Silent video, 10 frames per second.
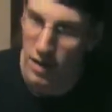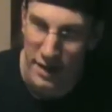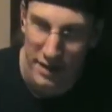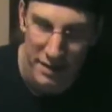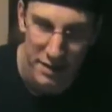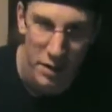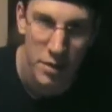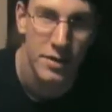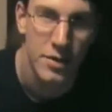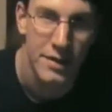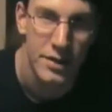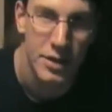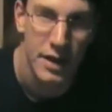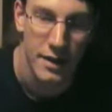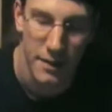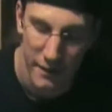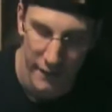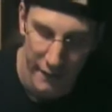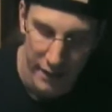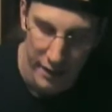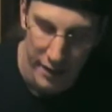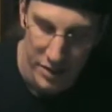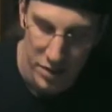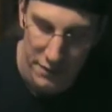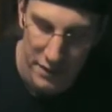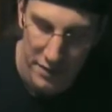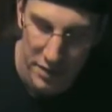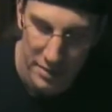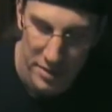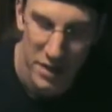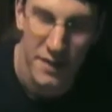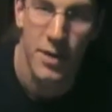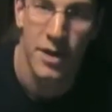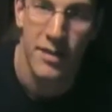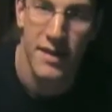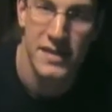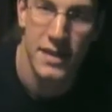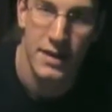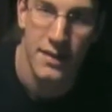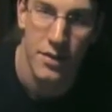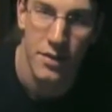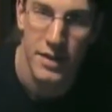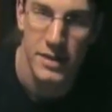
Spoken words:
I need to know to do the trick. Okay, so the Five of Clubs is on the bottom, they've selected their Three of